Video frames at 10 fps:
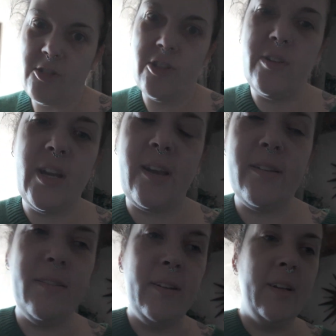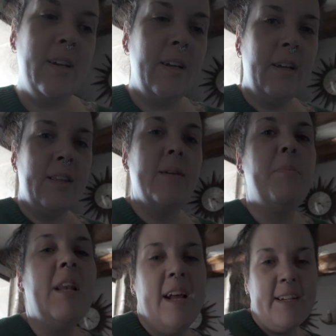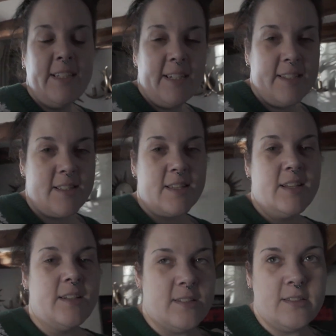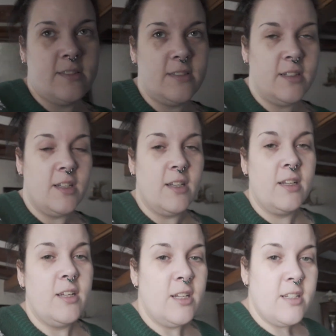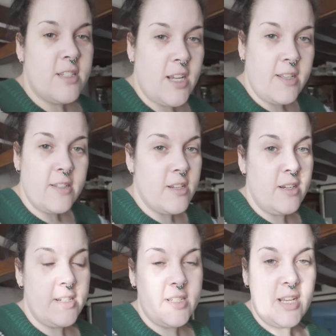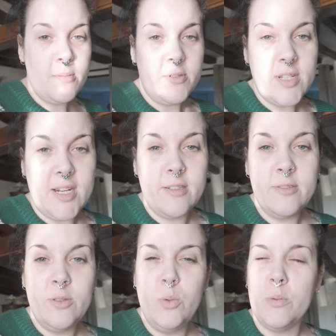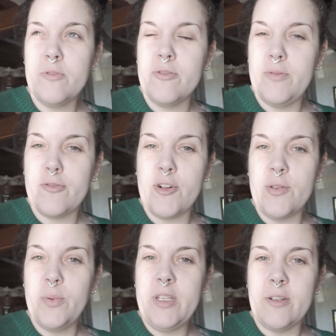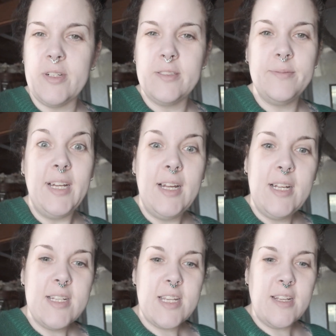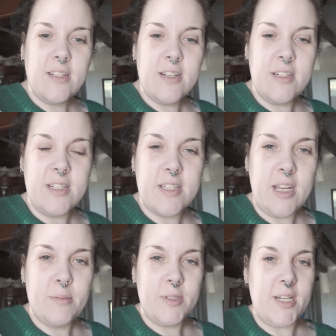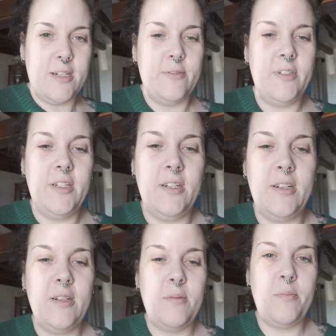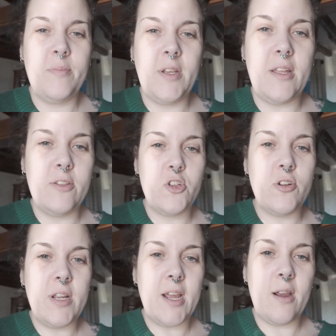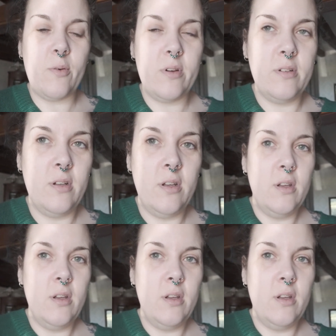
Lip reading: So yeah, the plan is take the dining table down. Oh, I'm in front of the window now. take the dining table down, get the tree out,